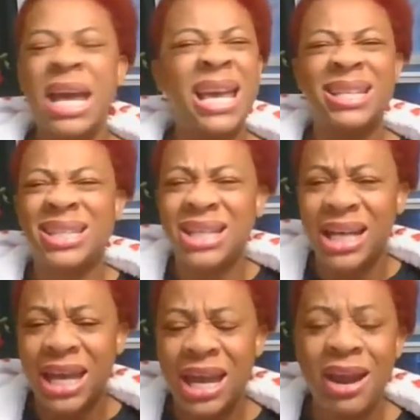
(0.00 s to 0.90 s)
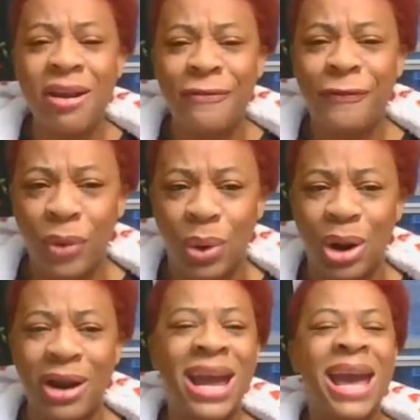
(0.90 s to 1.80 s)
is to care
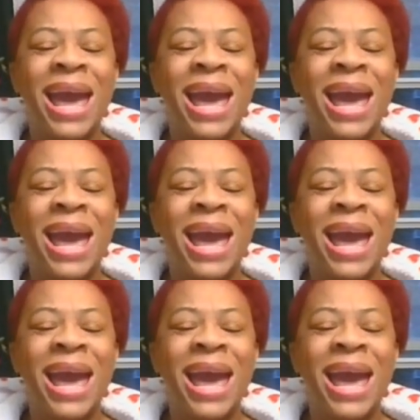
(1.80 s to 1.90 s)
for